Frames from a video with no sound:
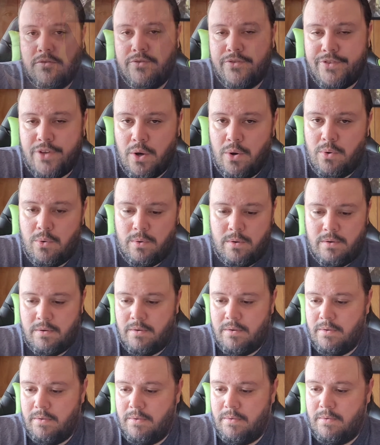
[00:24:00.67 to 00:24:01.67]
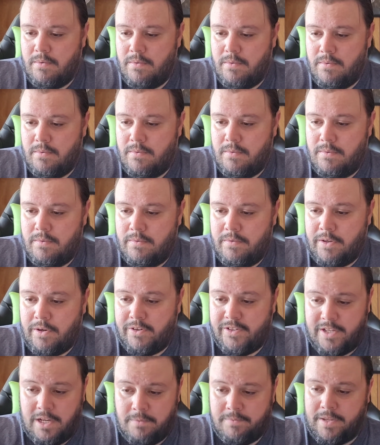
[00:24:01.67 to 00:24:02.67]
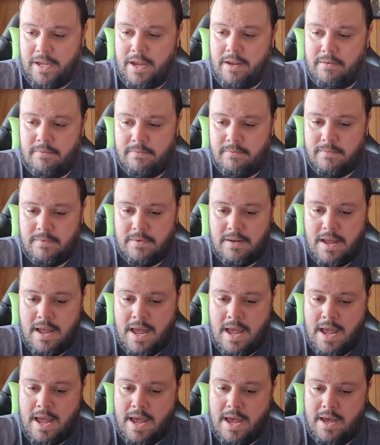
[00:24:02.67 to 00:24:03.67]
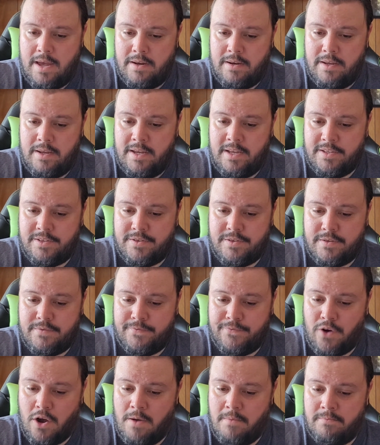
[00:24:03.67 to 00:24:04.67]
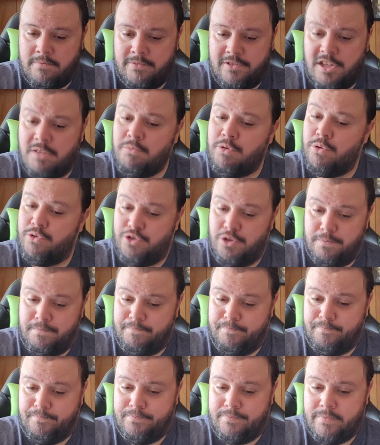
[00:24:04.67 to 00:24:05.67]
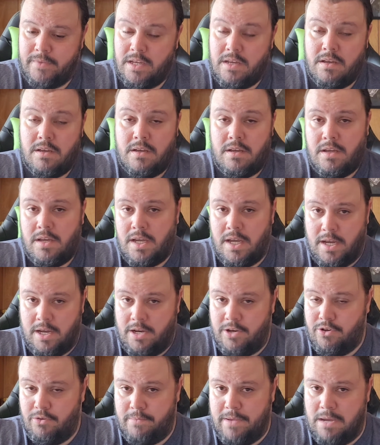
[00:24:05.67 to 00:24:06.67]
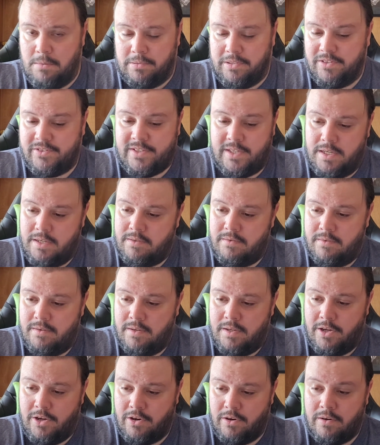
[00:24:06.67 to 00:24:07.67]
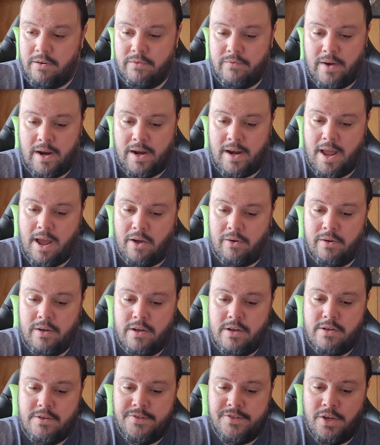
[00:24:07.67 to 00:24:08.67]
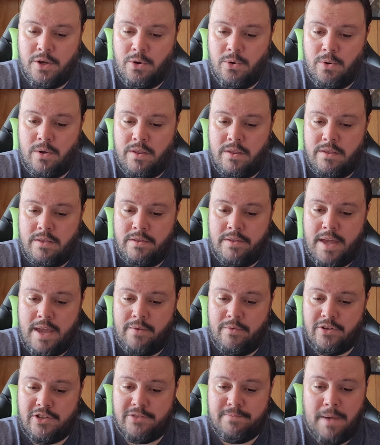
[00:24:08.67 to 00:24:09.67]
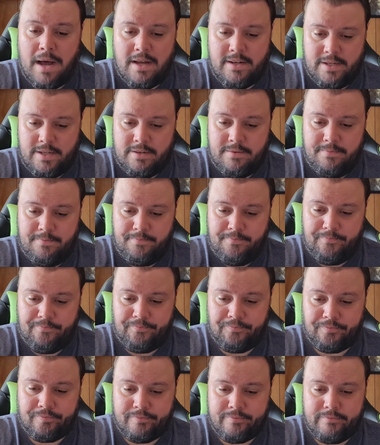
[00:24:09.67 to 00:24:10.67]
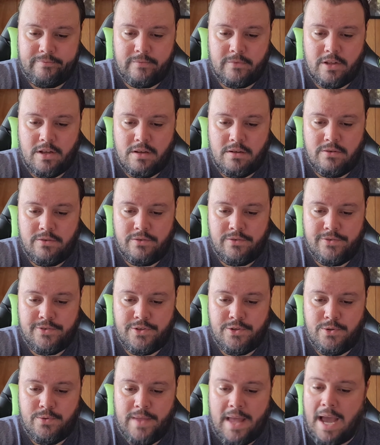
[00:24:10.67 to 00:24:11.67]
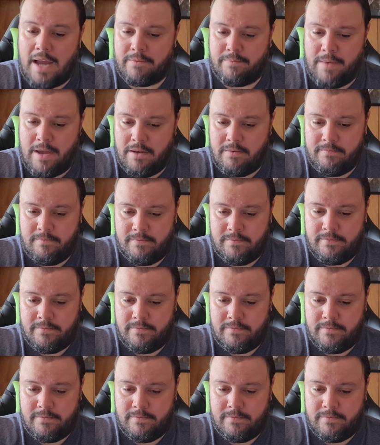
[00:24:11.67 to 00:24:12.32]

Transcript: So there's an update, and it's from Team YouTube. And you'll be able to see it here right now. So they responded to the Ackman.